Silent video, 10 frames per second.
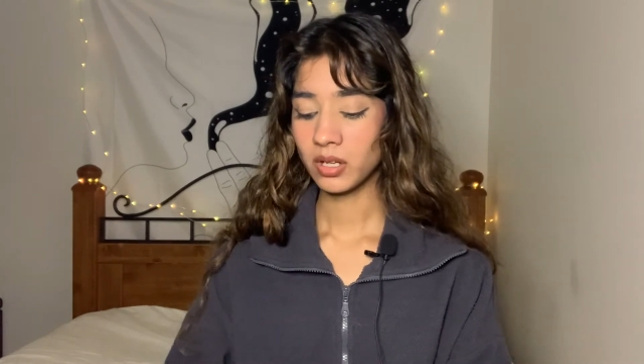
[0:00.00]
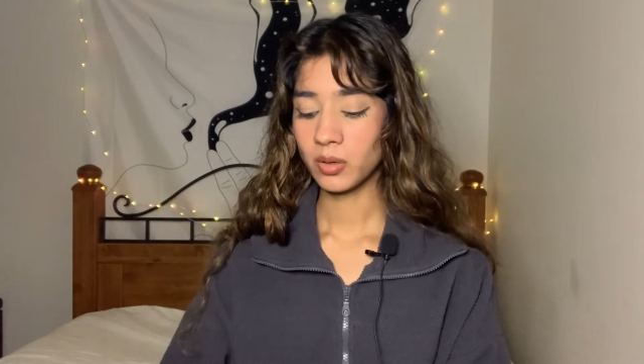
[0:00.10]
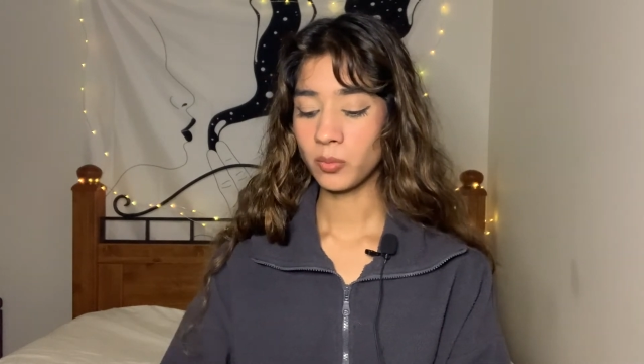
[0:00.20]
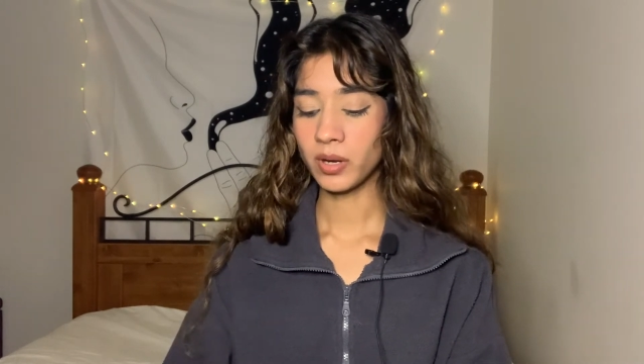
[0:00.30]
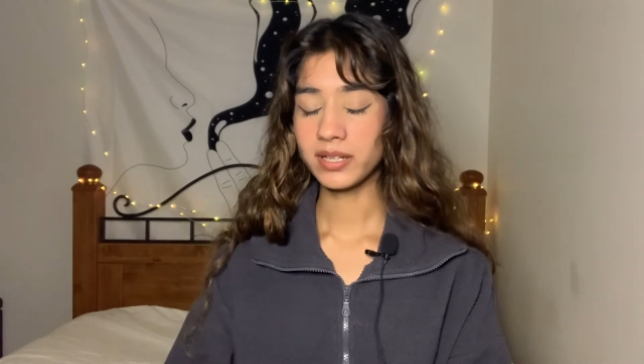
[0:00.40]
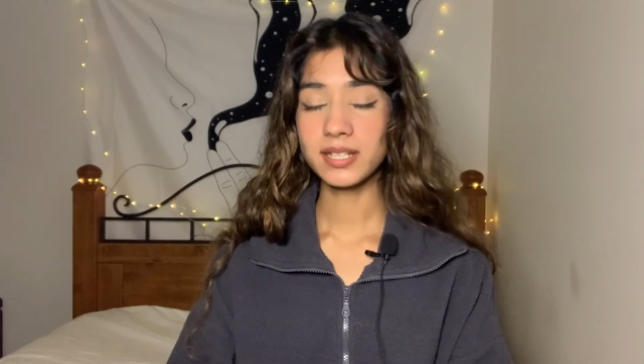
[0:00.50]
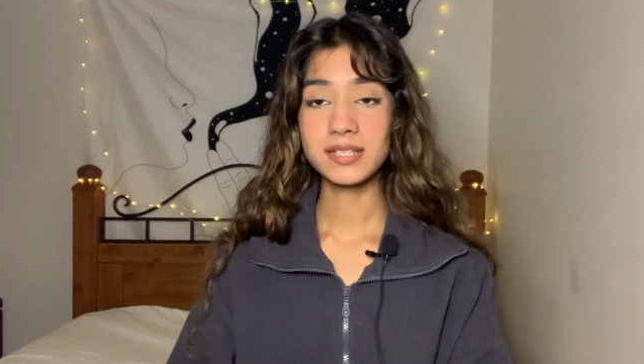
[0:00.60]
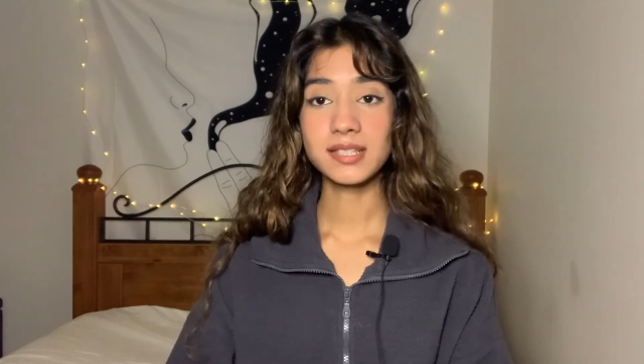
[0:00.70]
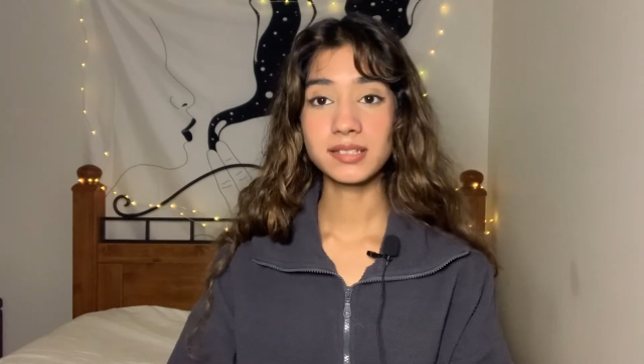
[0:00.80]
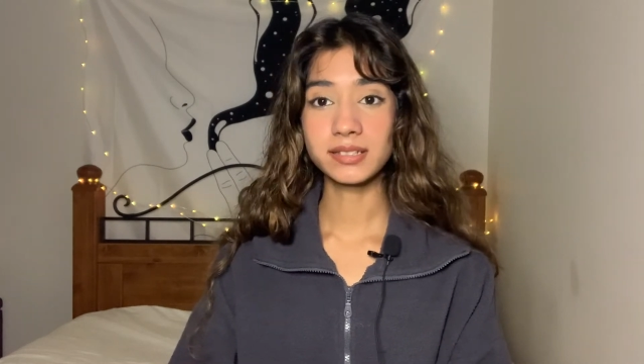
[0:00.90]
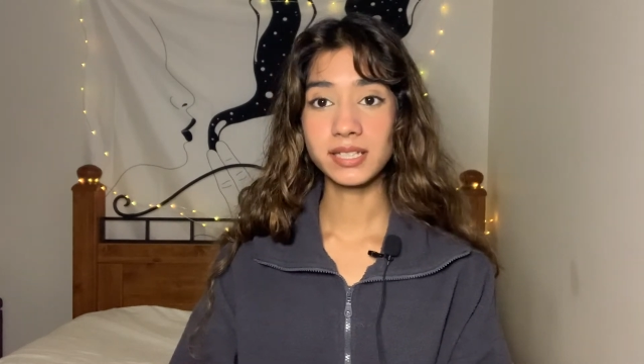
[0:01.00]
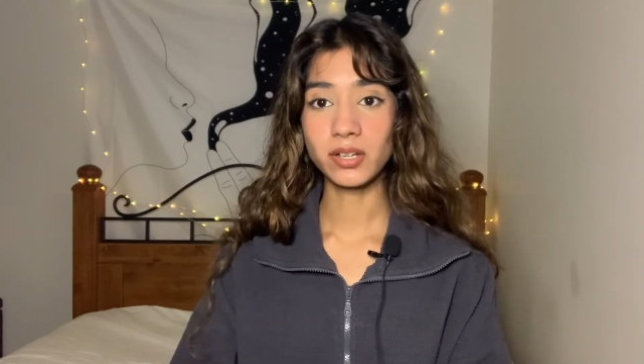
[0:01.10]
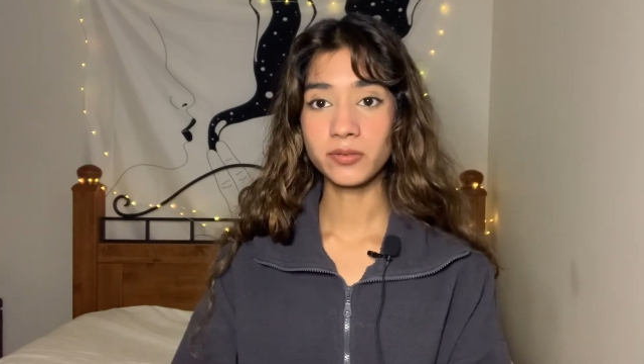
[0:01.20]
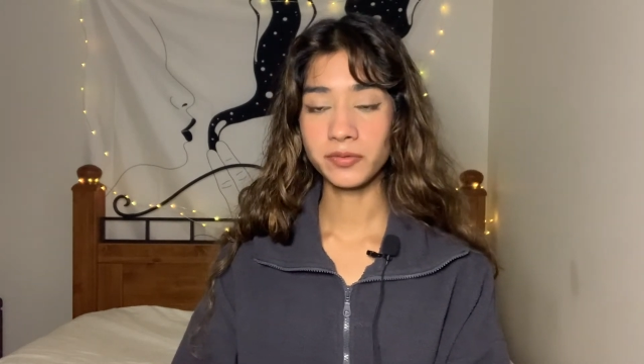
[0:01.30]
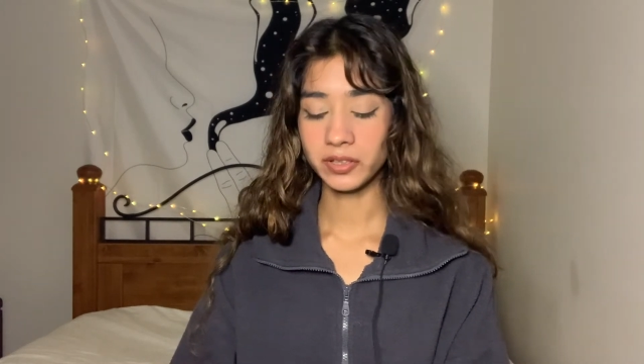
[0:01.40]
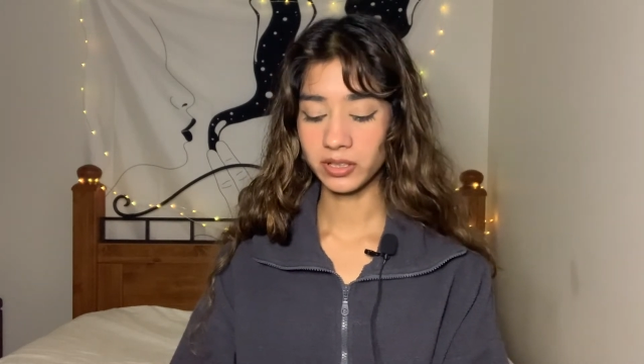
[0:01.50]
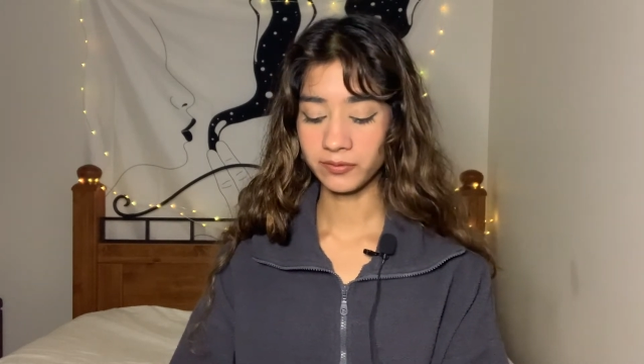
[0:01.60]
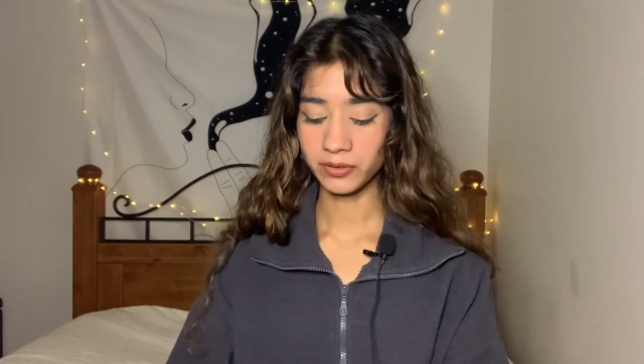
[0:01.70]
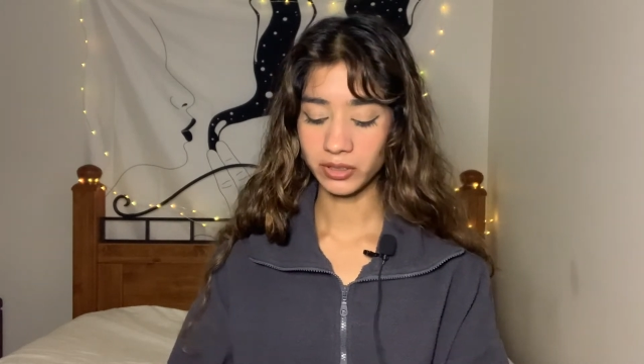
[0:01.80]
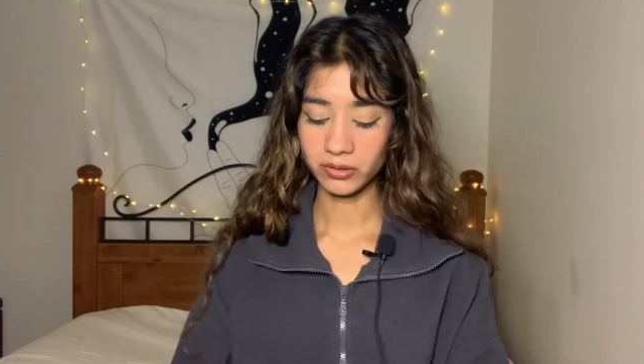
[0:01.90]
What is the Leo feeling
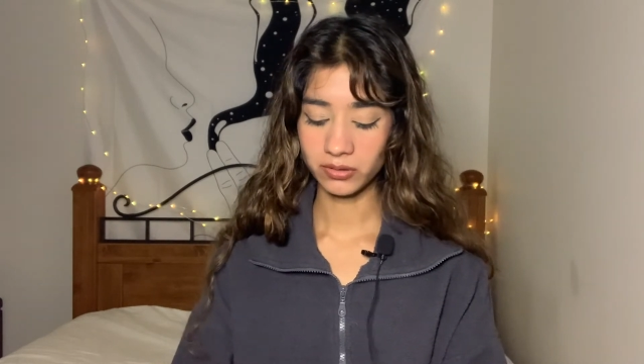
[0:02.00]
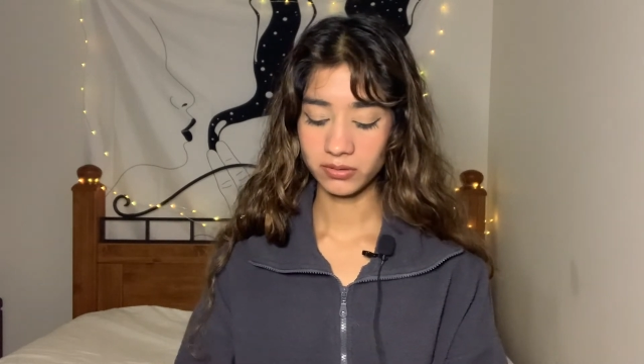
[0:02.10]
for you?